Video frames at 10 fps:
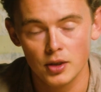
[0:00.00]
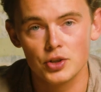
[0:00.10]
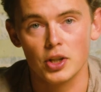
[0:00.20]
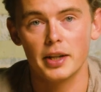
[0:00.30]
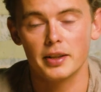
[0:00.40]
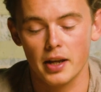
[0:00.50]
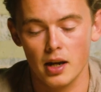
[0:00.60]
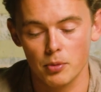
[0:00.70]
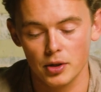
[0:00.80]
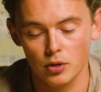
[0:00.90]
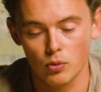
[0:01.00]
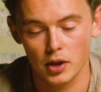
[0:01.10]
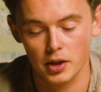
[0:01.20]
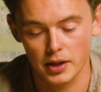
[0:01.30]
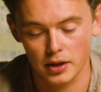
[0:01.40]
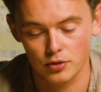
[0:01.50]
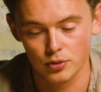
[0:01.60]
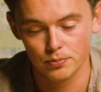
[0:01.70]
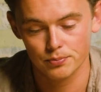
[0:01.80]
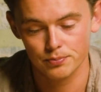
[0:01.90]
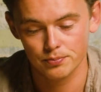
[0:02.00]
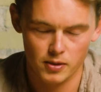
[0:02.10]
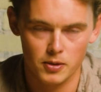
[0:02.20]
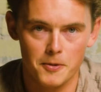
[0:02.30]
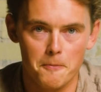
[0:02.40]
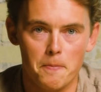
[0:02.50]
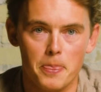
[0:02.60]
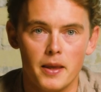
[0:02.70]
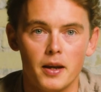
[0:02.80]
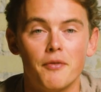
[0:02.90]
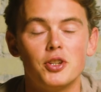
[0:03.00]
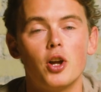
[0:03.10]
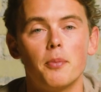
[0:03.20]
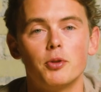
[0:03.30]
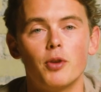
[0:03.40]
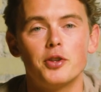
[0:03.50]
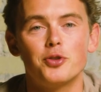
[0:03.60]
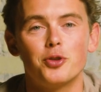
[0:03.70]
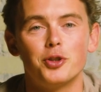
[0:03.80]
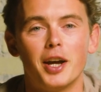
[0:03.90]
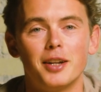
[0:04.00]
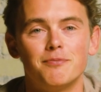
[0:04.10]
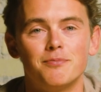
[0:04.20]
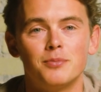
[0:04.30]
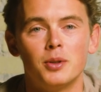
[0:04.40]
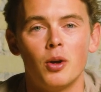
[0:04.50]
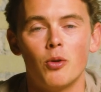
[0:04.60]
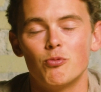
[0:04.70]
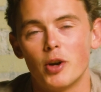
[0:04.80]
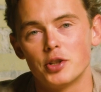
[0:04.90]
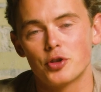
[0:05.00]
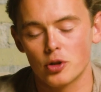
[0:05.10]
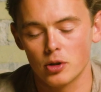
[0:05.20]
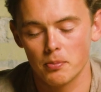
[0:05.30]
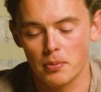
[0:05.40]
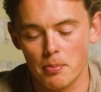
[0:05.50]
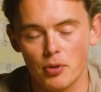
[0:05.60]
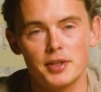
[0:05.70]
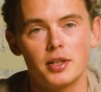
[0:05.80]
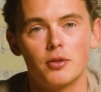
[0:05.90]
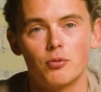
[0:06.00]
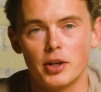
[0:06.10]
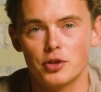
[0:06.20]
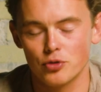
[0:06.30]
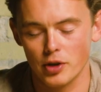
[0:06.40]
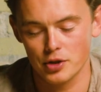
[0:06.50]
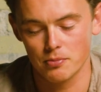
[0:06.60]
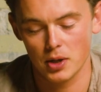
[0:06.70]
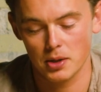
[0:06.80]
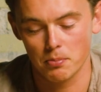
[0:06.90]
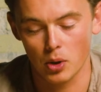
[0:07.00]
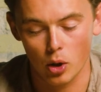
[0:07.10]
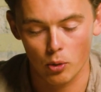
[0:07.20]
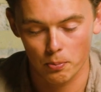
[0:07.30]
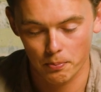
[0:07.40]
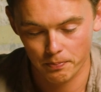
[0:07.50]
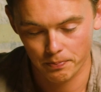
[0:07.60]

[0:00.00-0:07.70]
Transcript: Select the camera that you want to connect to. If it's not been registered yet, register by pressing the registration button below.